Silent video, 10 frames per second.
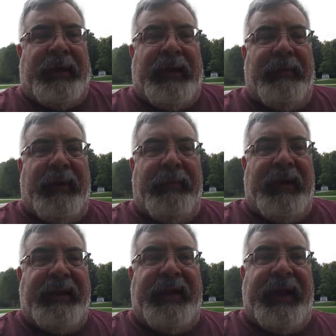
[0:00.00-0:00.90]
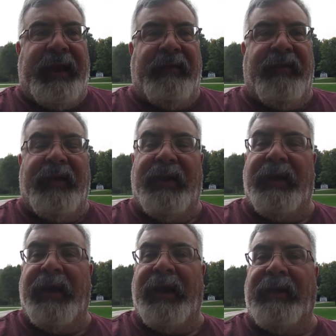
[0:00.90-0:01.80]
my buddy Dave.
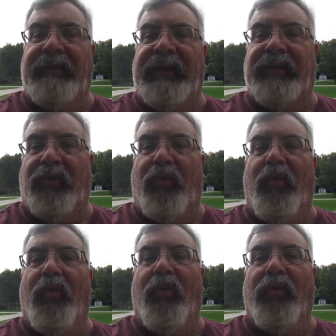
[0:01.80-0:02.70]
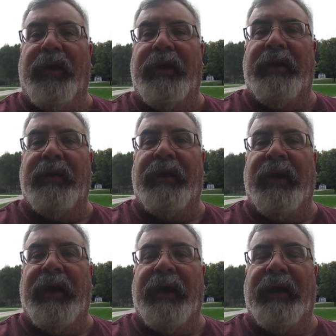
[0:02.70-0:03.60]
He's got that old
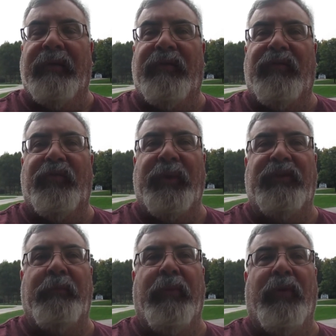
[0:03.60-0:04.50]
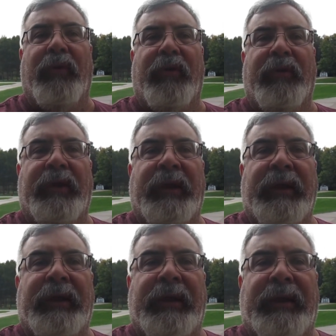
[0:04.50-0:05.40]
switchboard
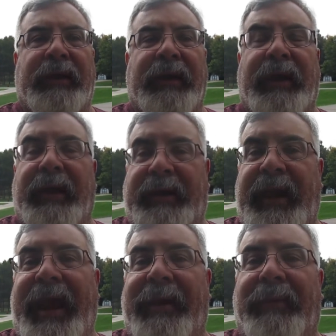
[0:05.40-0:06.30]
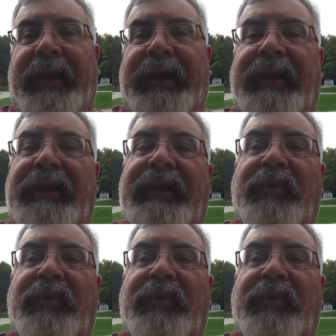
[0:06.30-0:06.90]
cabinet. He